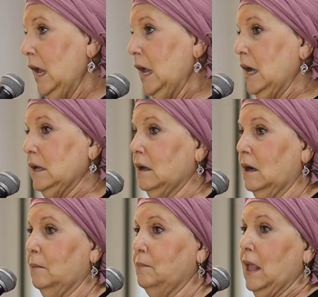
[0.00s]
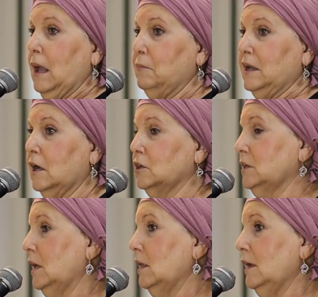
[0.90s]
And
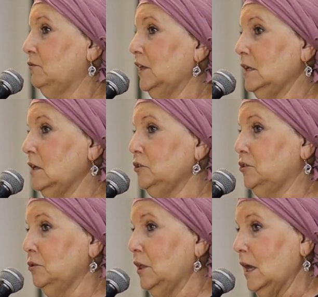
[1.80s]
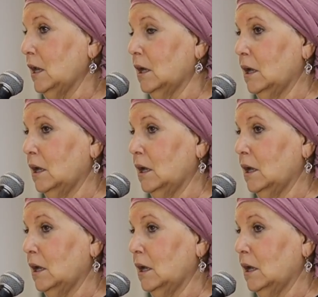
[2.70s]
because if they didn't do that,